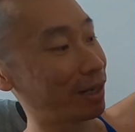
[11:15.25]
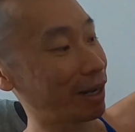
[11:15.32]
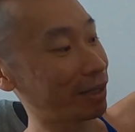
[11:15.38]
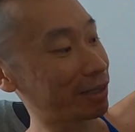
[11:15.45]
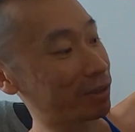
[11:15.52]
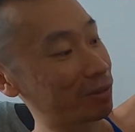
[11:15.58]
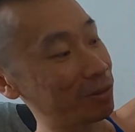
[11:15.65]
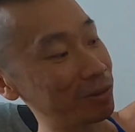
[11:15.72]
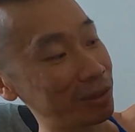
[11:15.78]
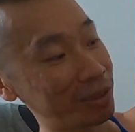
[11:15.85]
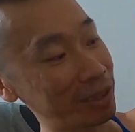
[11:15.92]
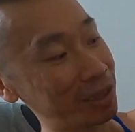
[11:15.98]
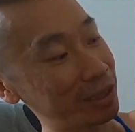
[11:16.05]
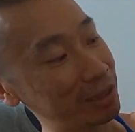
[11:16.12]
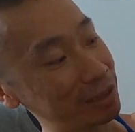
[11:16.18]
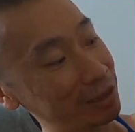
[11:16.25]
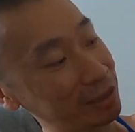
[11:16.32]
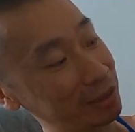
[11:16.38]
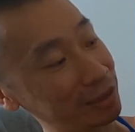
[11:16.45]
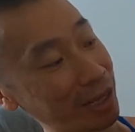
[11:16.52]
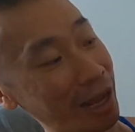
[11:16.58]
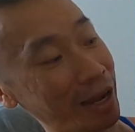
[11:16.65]
And the cool thing
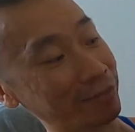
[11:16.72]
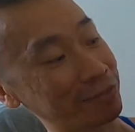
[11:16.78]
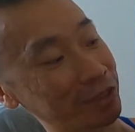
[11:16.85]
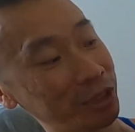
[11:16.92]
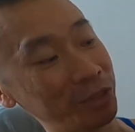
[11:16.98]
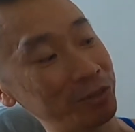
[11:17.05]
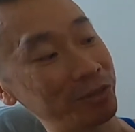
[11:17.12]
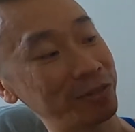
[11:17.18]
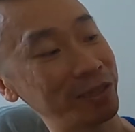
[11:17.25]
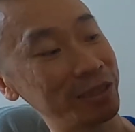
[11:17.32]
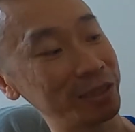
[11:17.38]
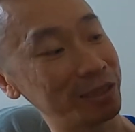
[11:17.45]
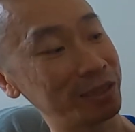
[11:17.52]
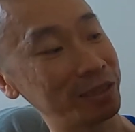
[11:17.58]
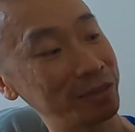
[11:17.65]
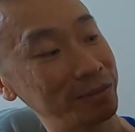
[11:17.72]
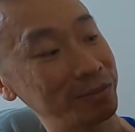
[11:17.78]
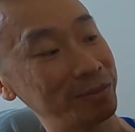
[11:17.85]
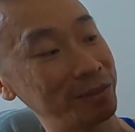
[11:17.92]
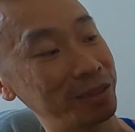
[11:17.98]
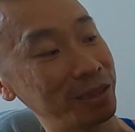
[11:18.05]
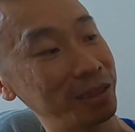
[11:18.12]
is they have two of these
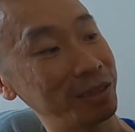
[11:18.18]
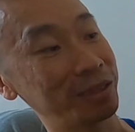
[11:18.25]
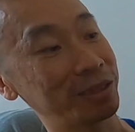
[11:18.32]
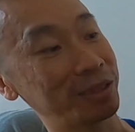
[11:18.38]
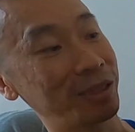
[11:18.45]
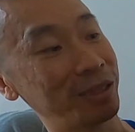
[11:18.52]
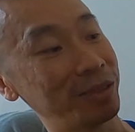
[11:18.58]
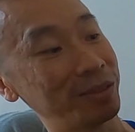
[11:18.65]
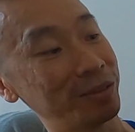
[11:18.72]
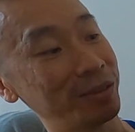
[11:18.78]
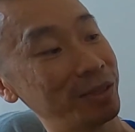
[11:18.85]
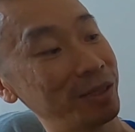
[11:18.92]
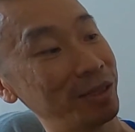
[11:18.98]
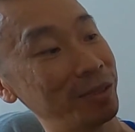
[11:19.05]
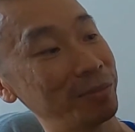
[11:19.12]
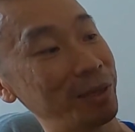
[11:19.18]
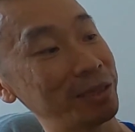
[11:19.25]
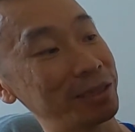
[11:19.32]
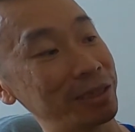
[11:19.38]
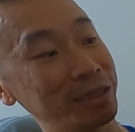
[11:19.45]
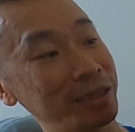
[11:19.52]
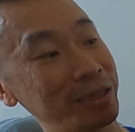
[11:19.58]
seats. So
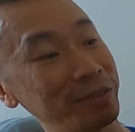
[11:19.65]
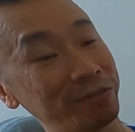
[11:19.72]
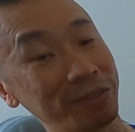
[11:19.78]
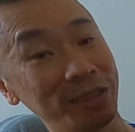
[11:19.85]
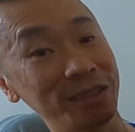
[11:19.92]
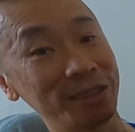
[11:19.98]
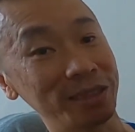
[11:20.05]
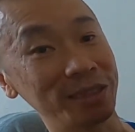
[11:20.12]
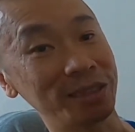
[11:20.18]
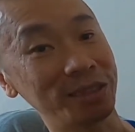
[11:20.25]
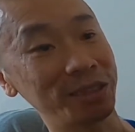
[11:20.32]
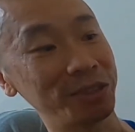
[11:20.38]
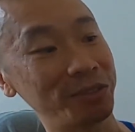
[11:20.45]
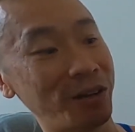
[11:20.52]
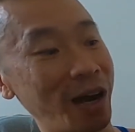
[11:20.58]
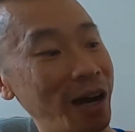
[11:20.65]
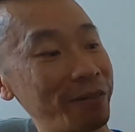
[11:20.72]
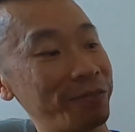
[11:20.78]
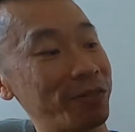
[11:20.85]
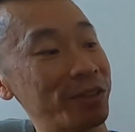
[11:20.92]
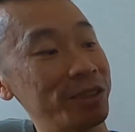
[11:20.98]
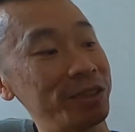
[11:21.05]
basically if this is too high
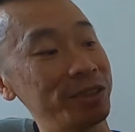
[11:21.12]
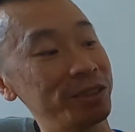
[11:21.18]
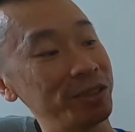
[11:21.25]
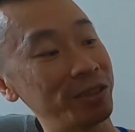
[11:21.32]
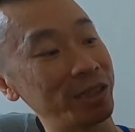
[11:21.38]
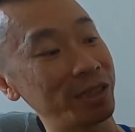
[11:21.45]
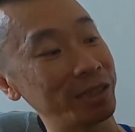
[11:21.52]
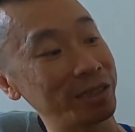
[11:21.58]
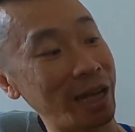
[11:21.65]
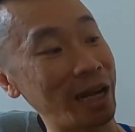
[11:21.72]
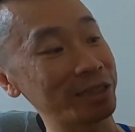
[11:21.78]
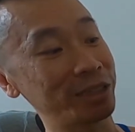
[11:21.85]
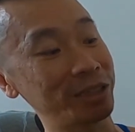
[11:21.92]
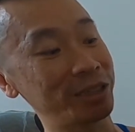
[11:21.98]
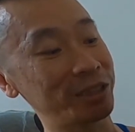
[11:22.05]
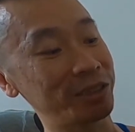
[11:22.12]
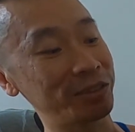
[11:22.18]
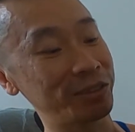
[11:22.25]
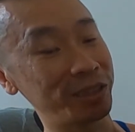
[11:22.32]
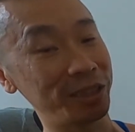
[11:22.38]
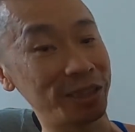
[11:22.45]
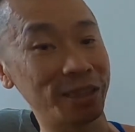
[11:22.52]
for you, you can attach it to
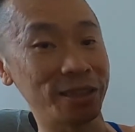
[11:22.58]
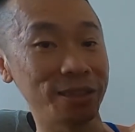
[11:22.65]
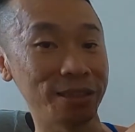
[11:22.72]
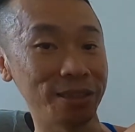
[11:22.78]
here.